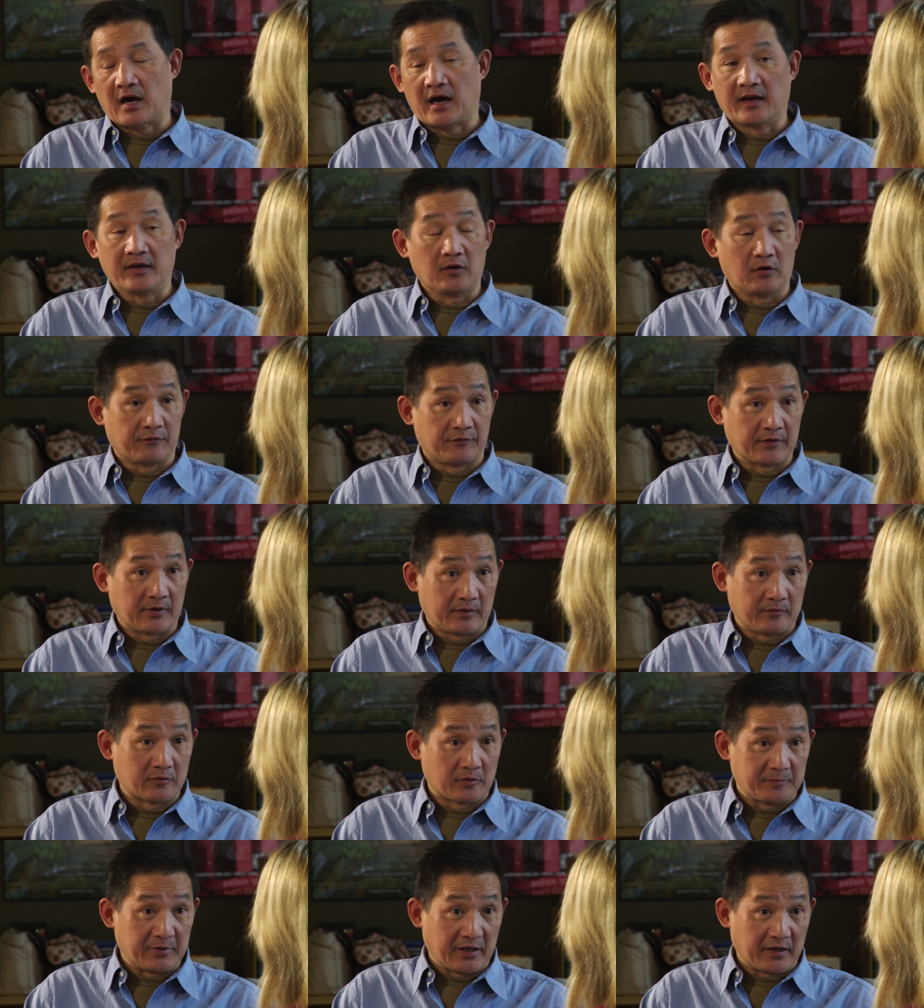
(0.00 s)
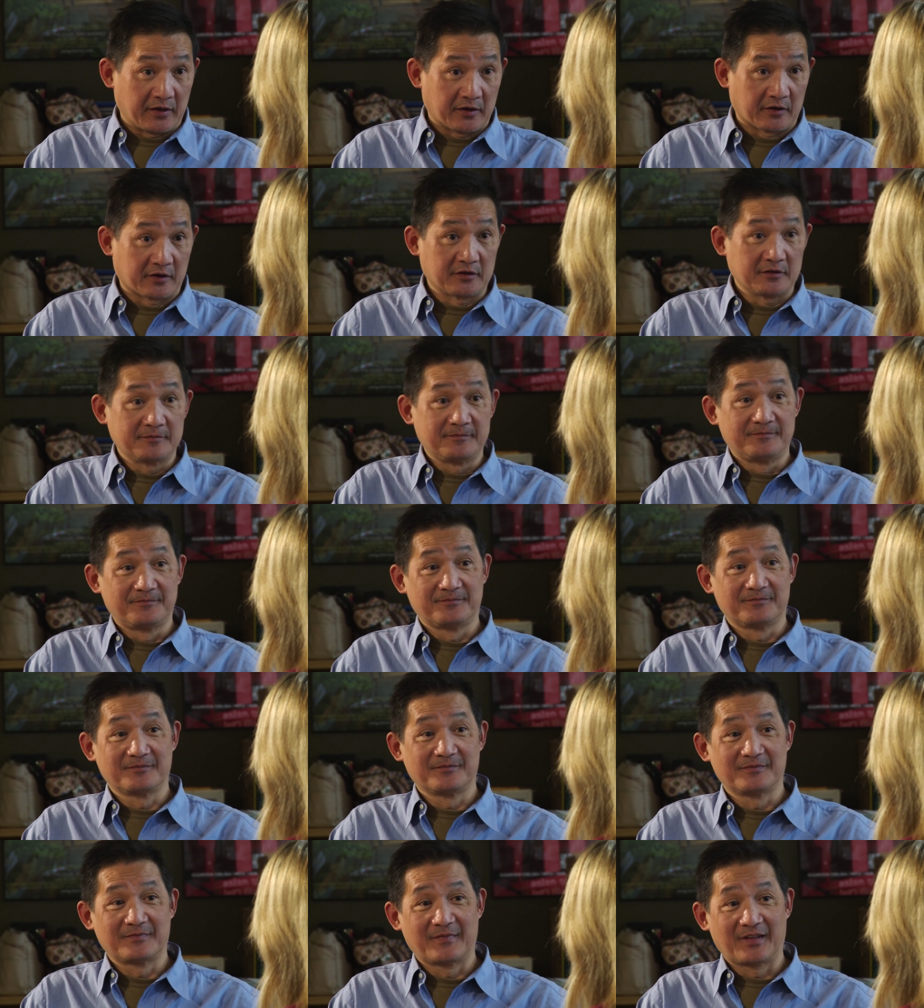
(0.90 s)
I hopefully will be here.
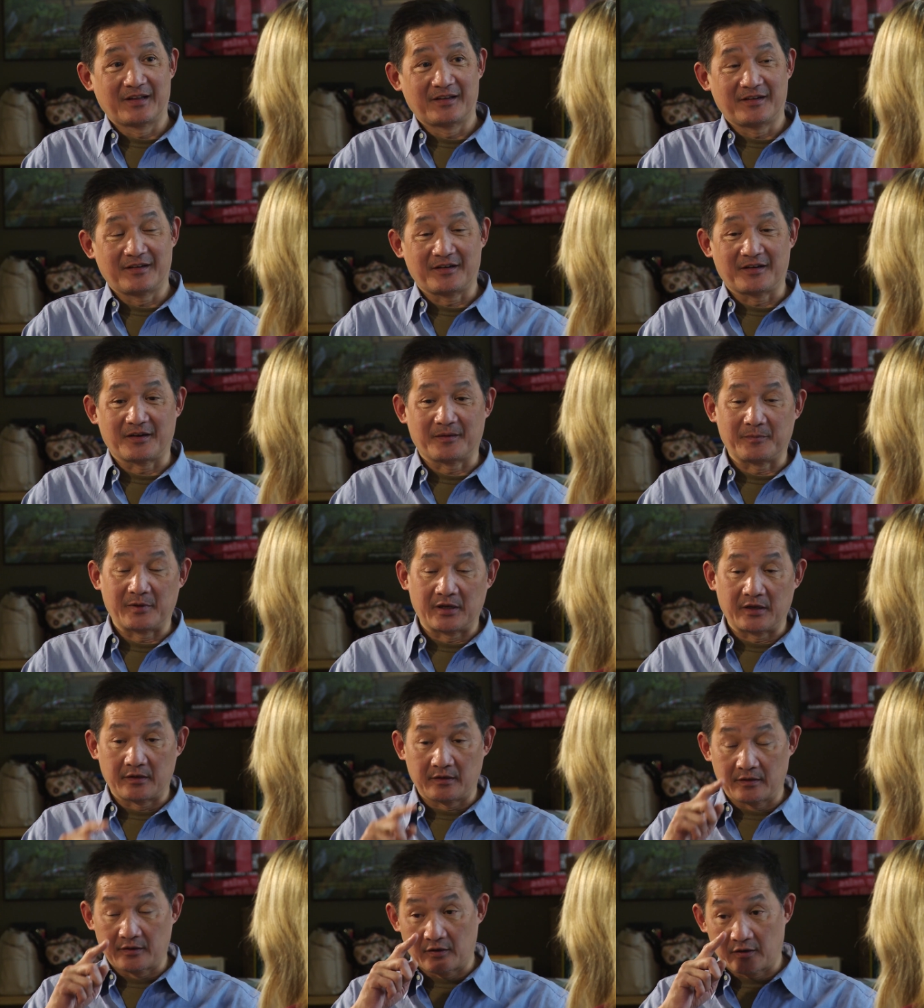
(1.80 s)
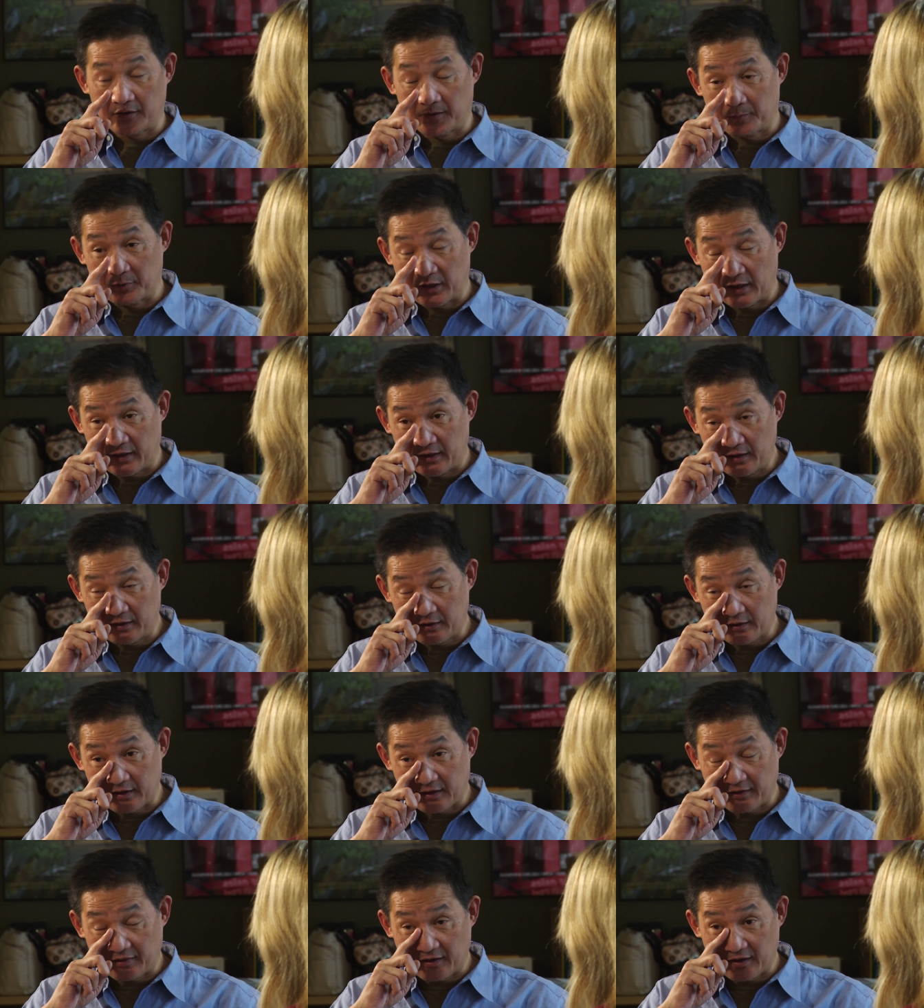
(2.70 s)
I mean, on the planet,
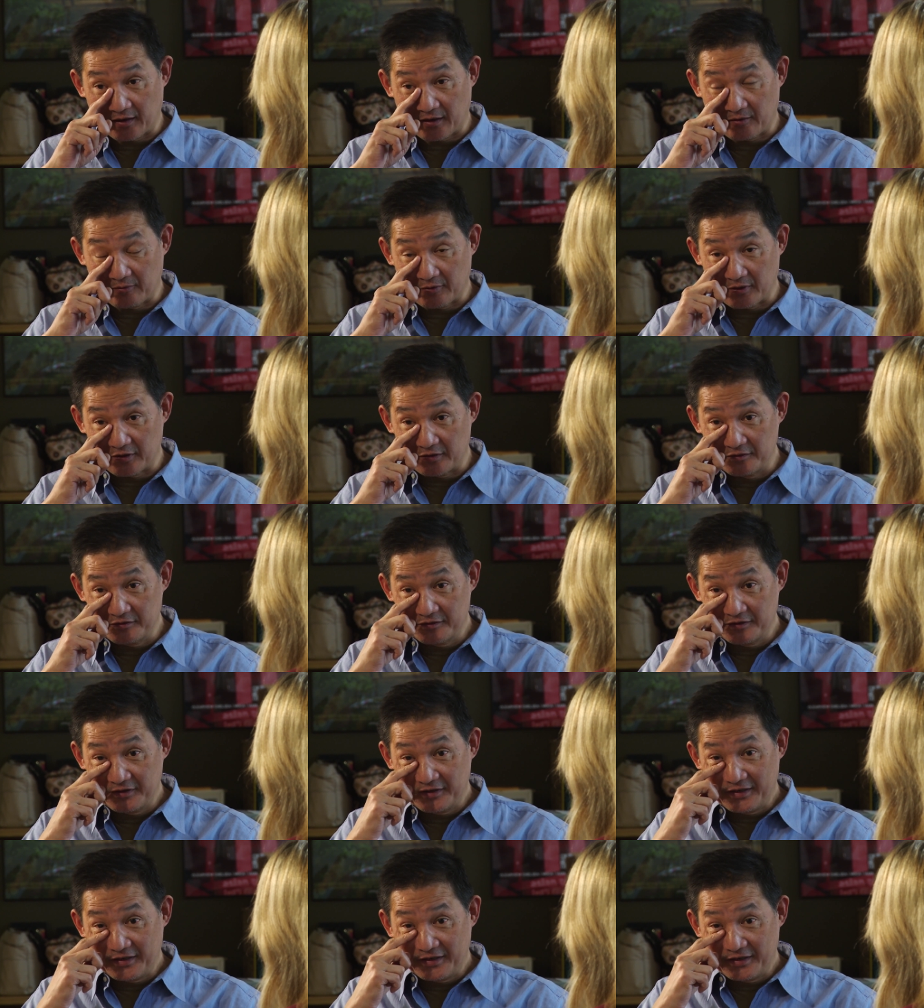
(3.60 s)
I think I will.